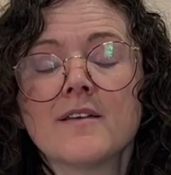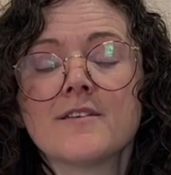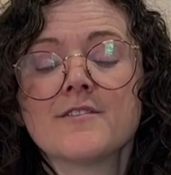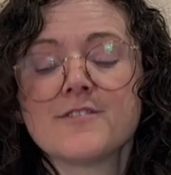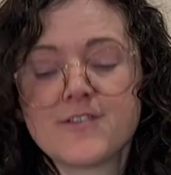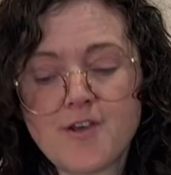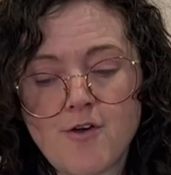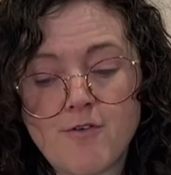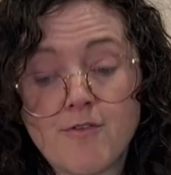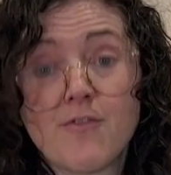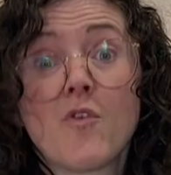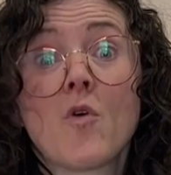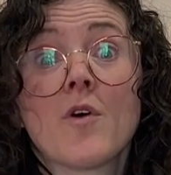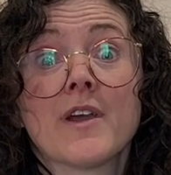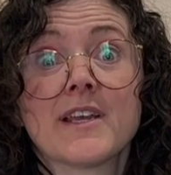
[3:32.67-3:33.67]
So
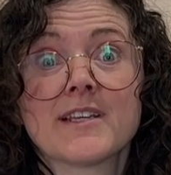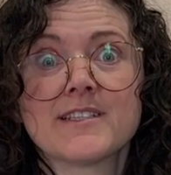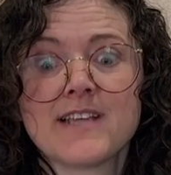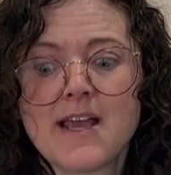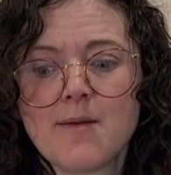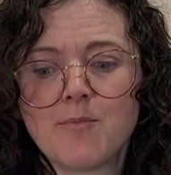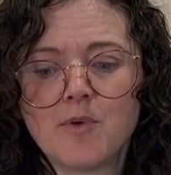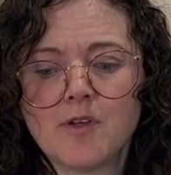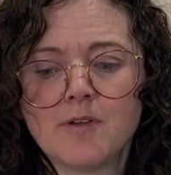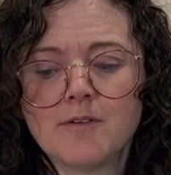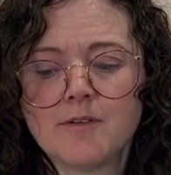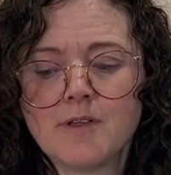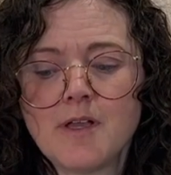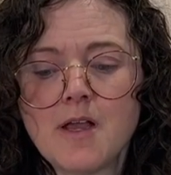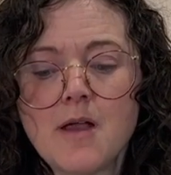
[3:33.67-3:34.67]
for example,
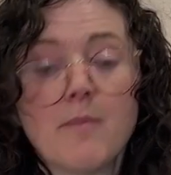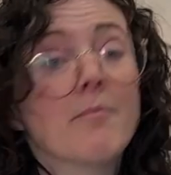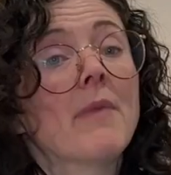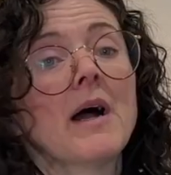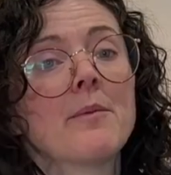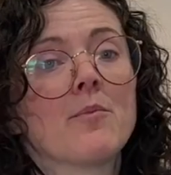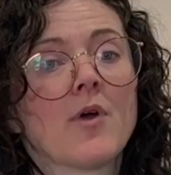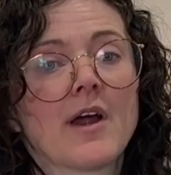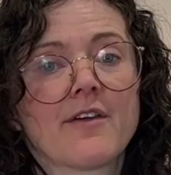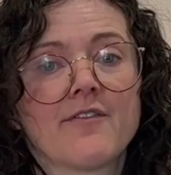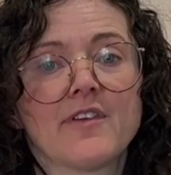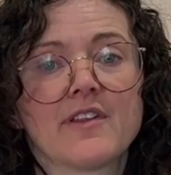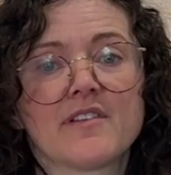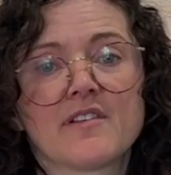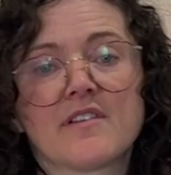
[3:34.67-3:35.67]
my
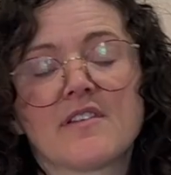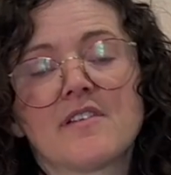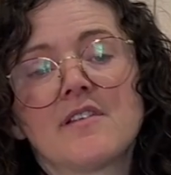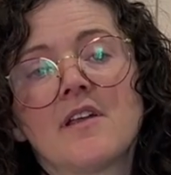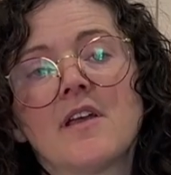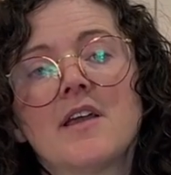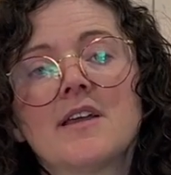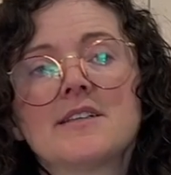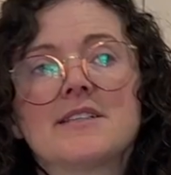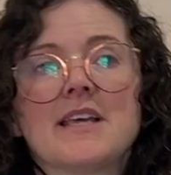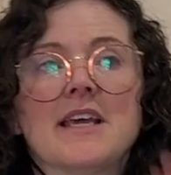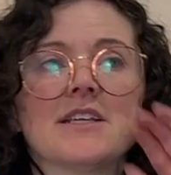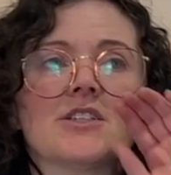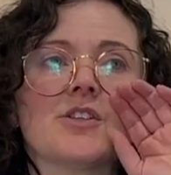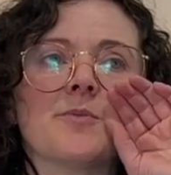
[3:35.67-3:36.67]
breakfasts
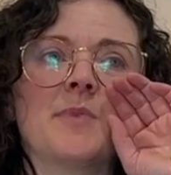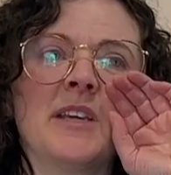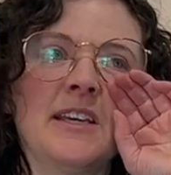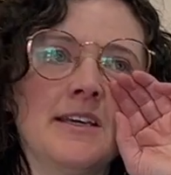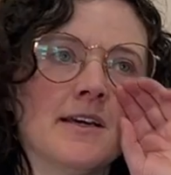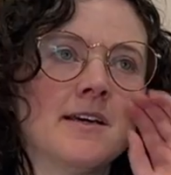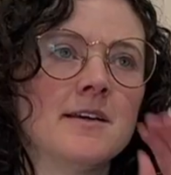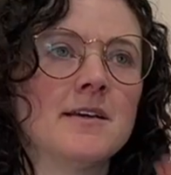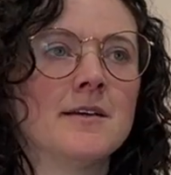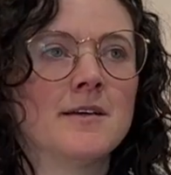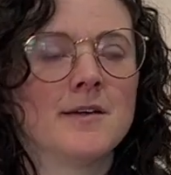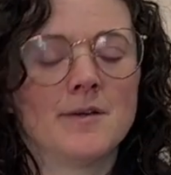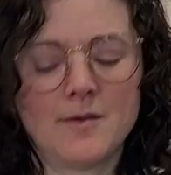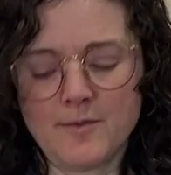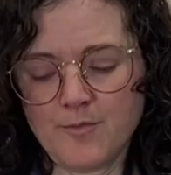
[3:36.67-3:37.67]
tend to be
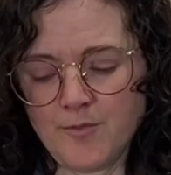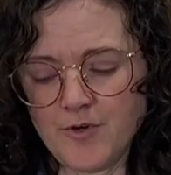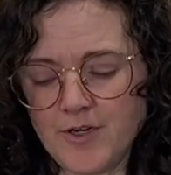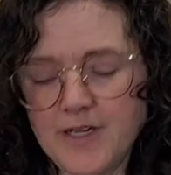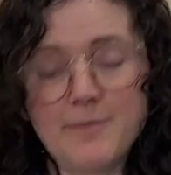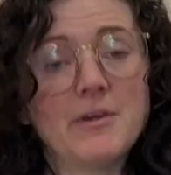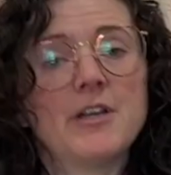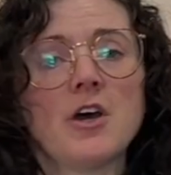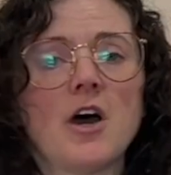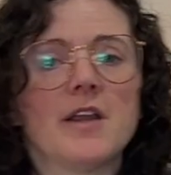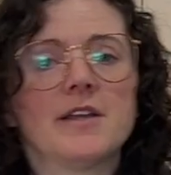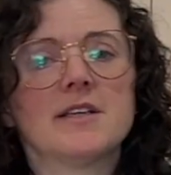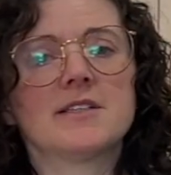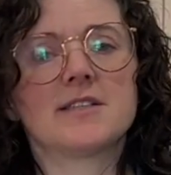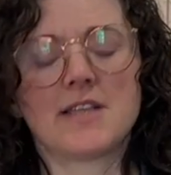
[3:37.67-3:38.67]
pretty
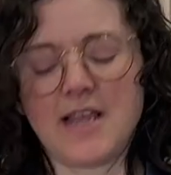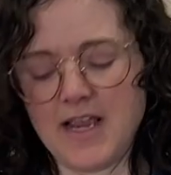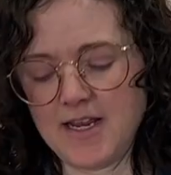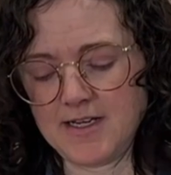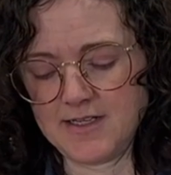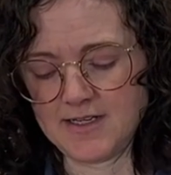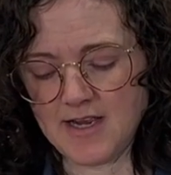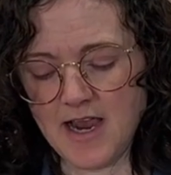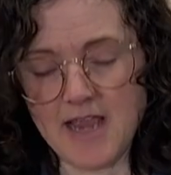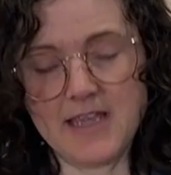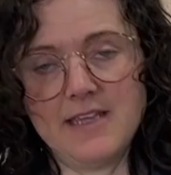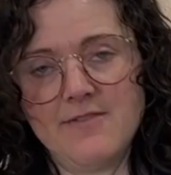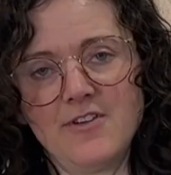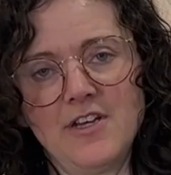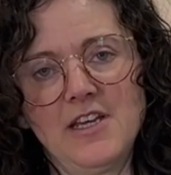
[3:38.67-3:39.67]
monotonous, and I
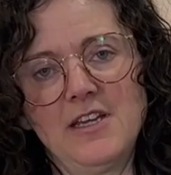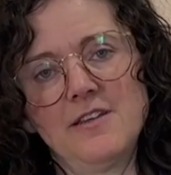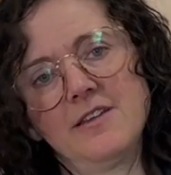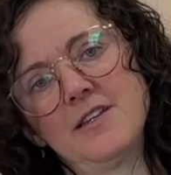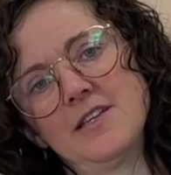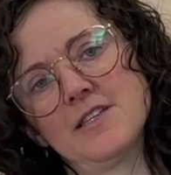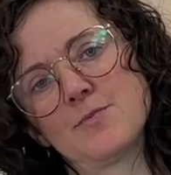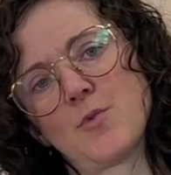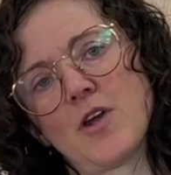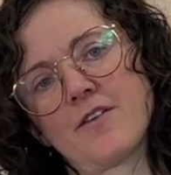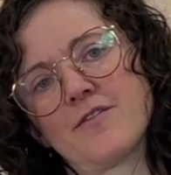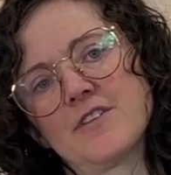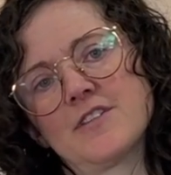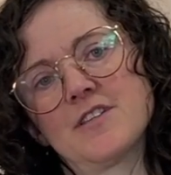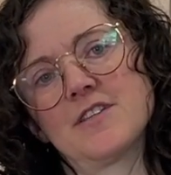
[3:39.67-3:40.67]
even eat these
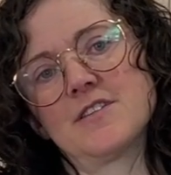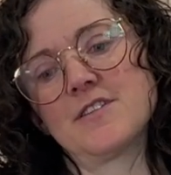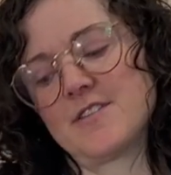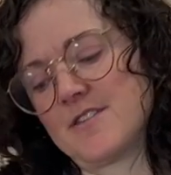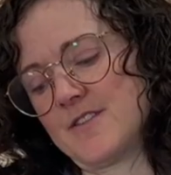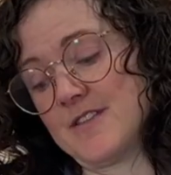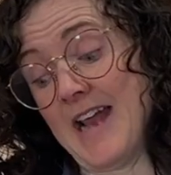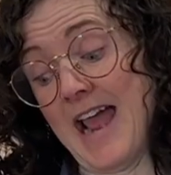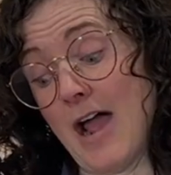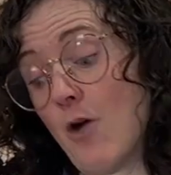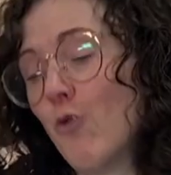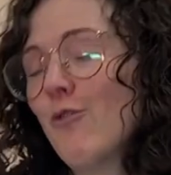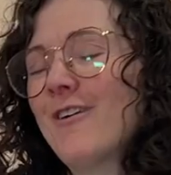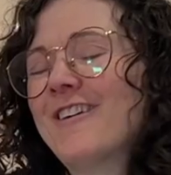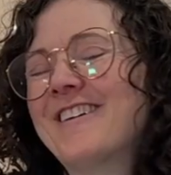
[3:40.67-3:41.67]
breakfasts now.
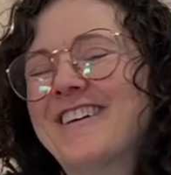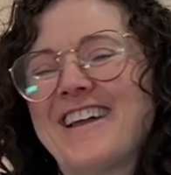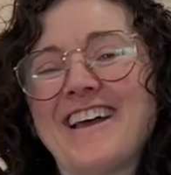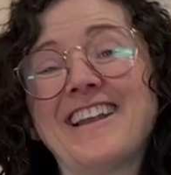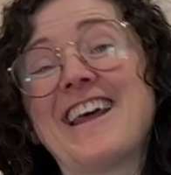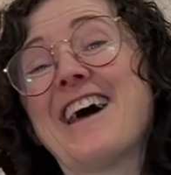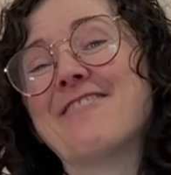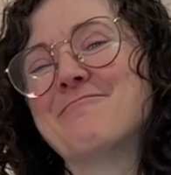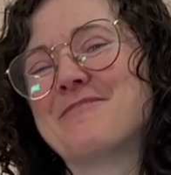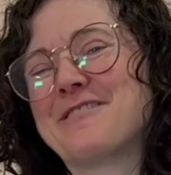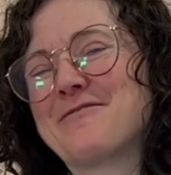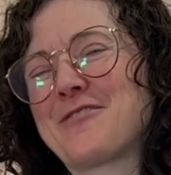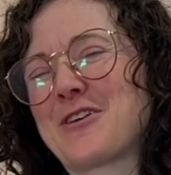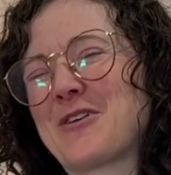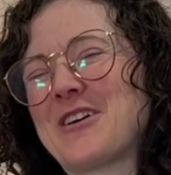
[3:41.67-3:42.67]
I have been
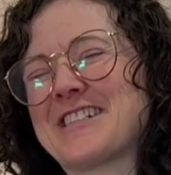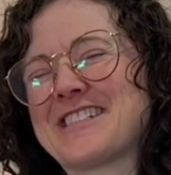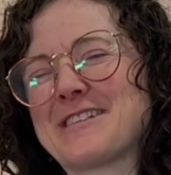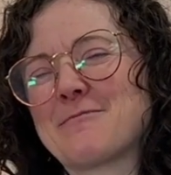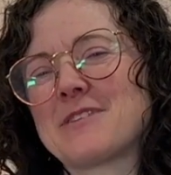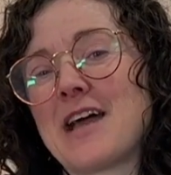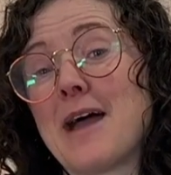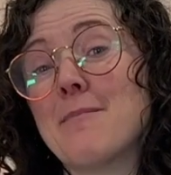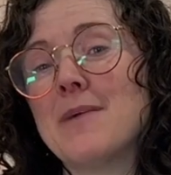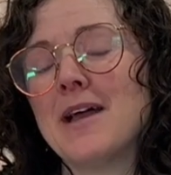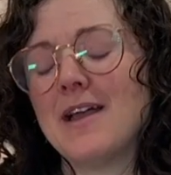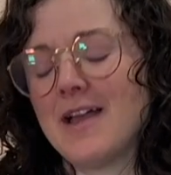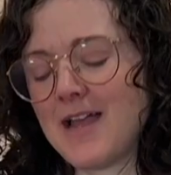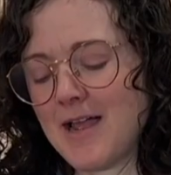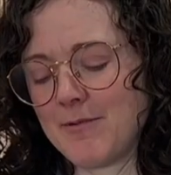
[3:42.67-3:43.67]
for quite some time.
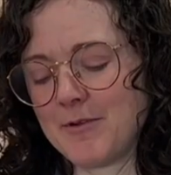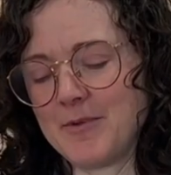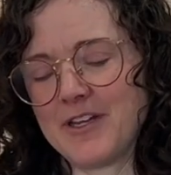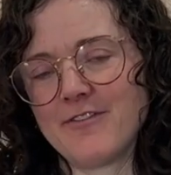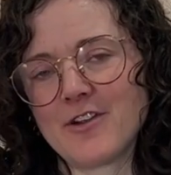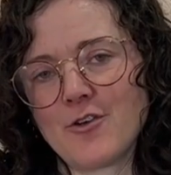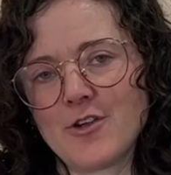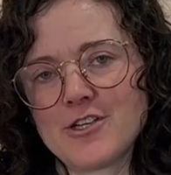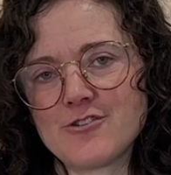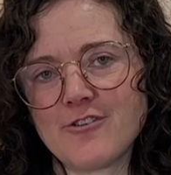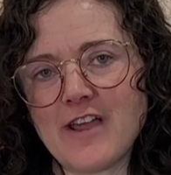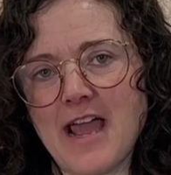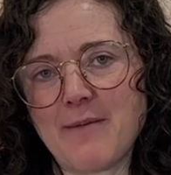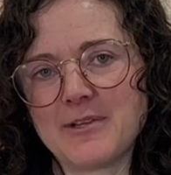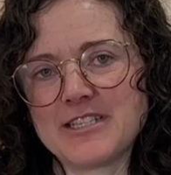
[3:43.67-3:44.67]
I'm a bit of a creature of
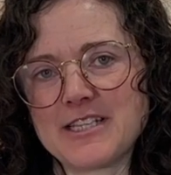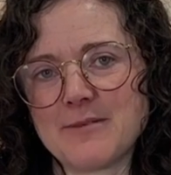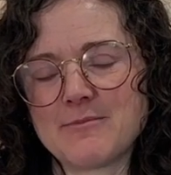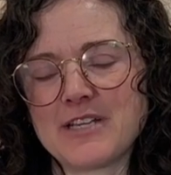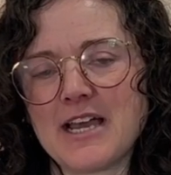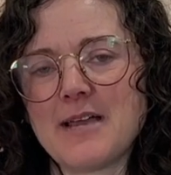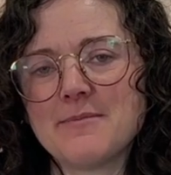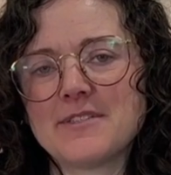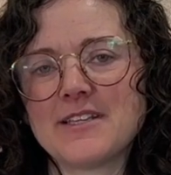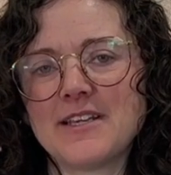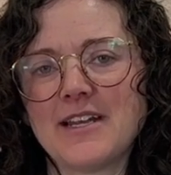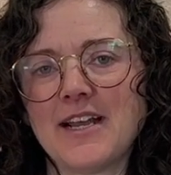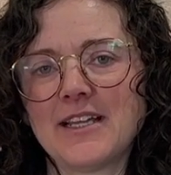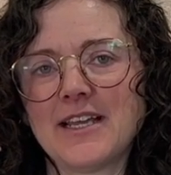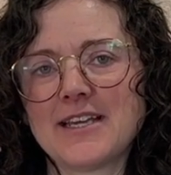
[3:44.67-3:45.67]
habit sometimes, and
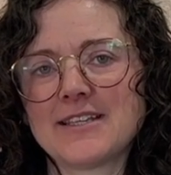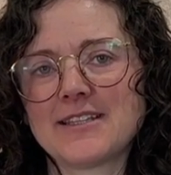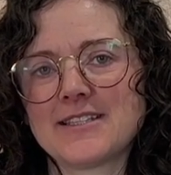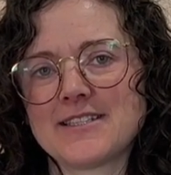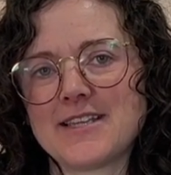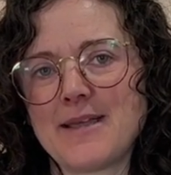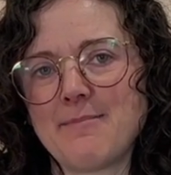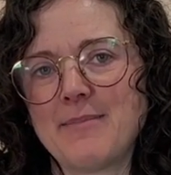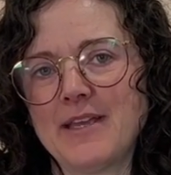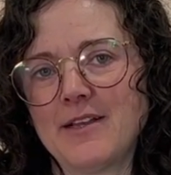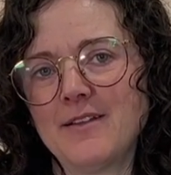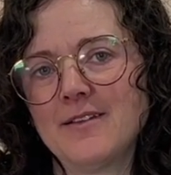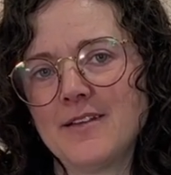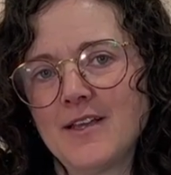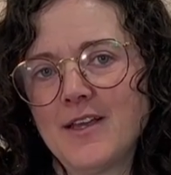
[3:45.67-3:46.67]
I like the same
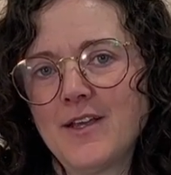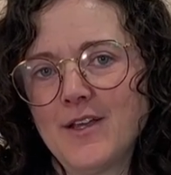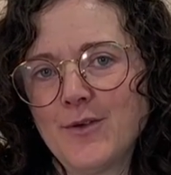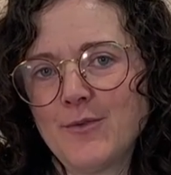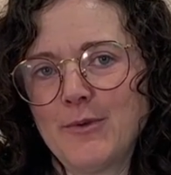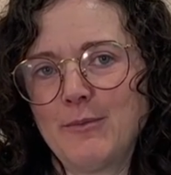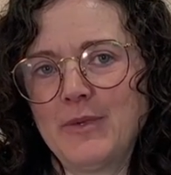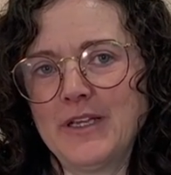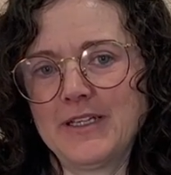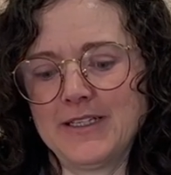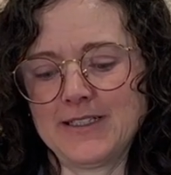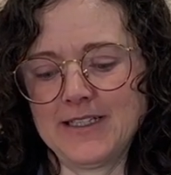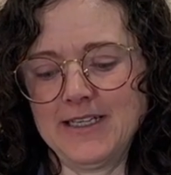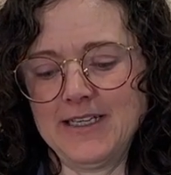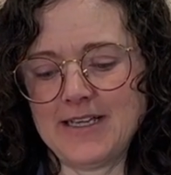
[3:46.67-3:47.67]
meal
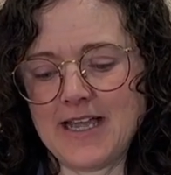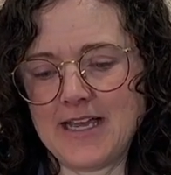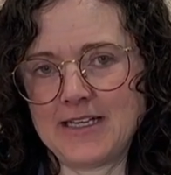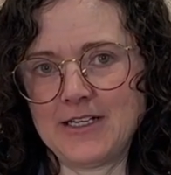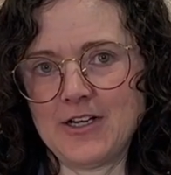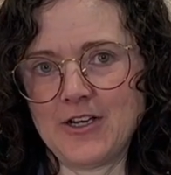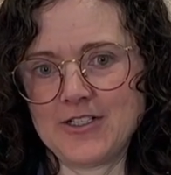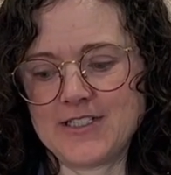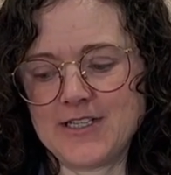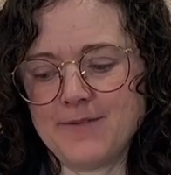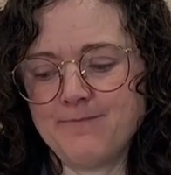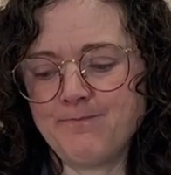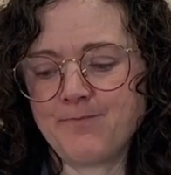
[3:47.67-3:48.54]
repeatedly, ad nauseum.